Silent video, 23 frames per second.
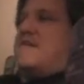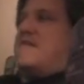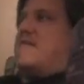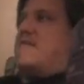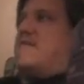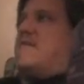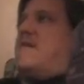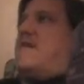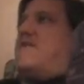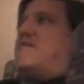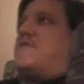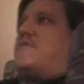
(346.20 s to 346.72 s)

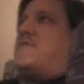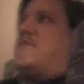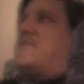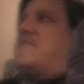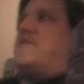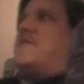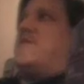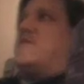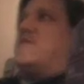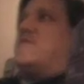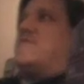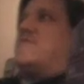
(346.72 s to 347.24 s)
Lost
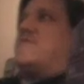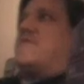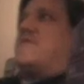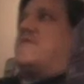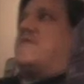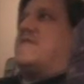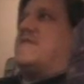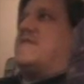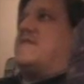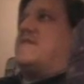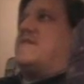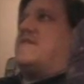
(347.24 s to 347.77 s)
premieres
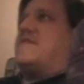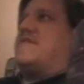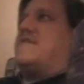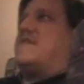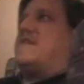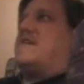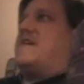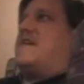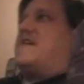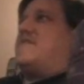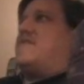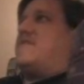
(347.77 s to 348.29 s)
on the
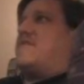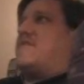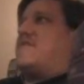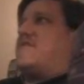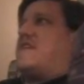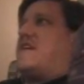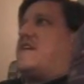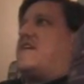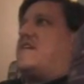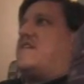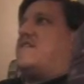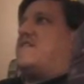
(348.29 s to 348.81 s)
night of the
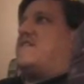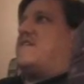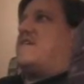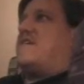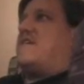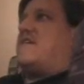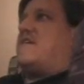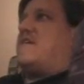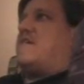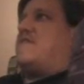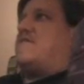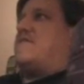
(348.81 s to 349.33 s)
second day
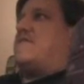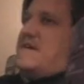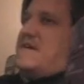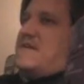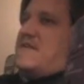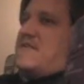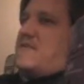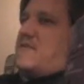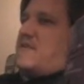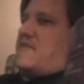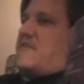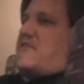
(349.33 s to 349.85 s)
off.
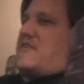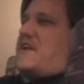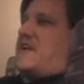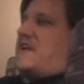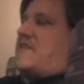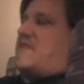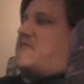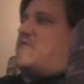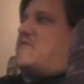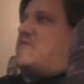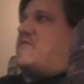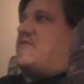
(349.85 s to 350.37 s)
So I just got to
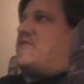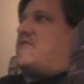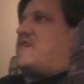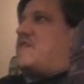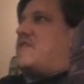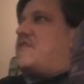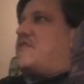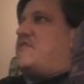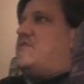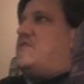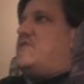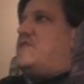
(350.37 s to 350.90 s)
get through these
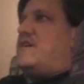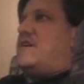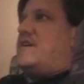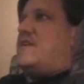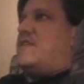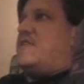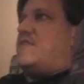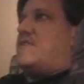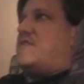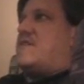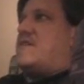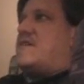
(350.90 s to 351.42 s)
next two
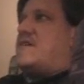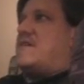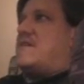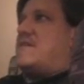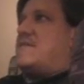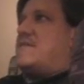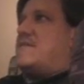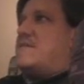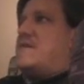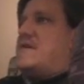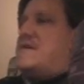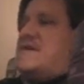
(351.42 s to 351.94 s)
days and
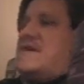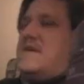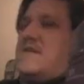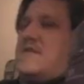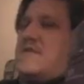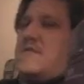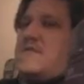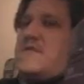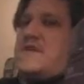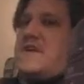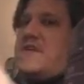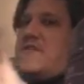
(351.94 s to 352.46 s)
then
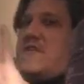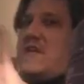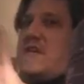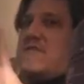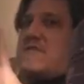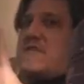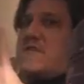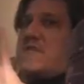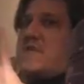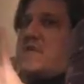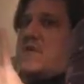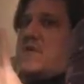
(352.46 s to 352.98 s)
three days
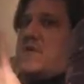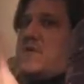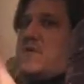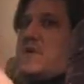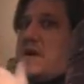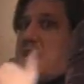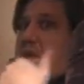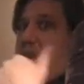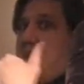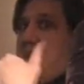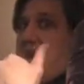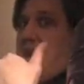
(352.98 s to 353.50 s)
off in a row.
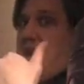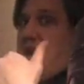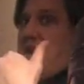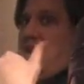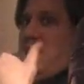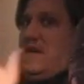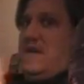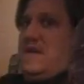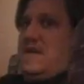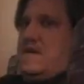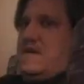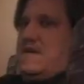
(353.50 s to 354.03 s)
Yeah.
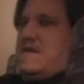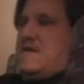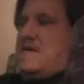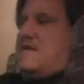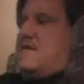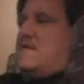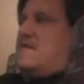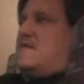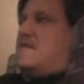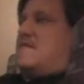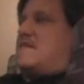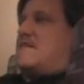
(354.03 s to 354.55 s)

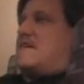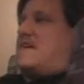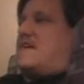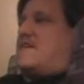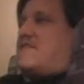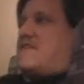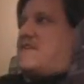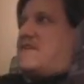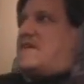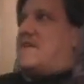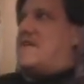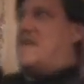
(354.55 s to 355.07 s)

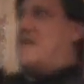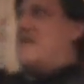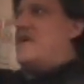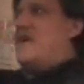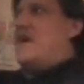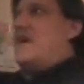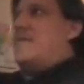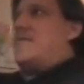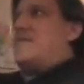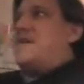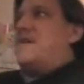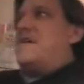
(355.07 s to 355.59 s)
Can't tell you how
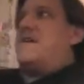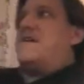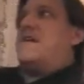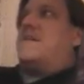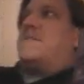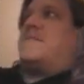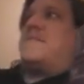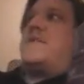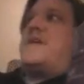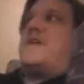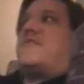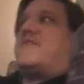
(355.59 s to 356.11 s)
happy I
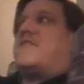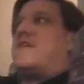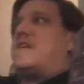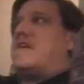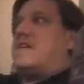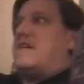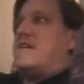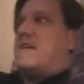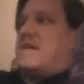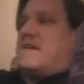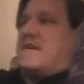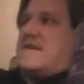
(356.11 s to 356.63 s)
am about
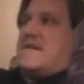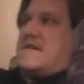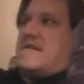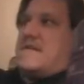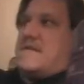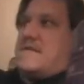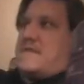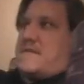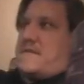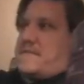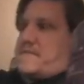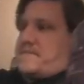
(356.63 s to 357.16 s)
that.
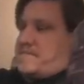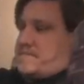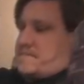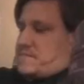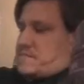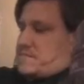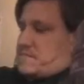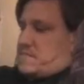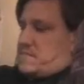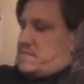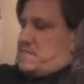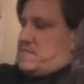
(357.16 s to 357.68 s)

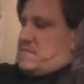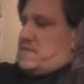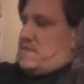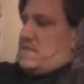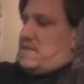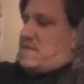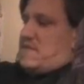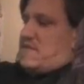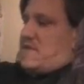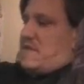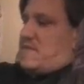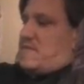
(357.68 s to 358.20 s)

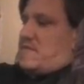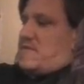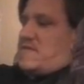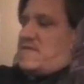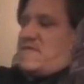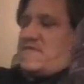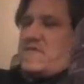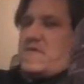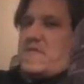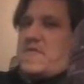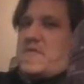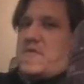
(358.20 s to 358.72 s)
Because I put
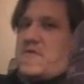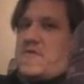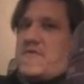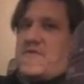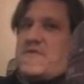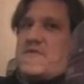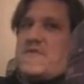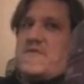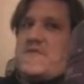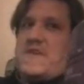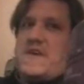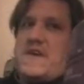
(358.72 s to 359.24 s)
in for a
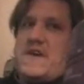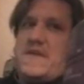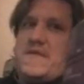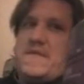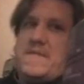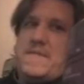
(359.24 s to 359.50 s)
personal day.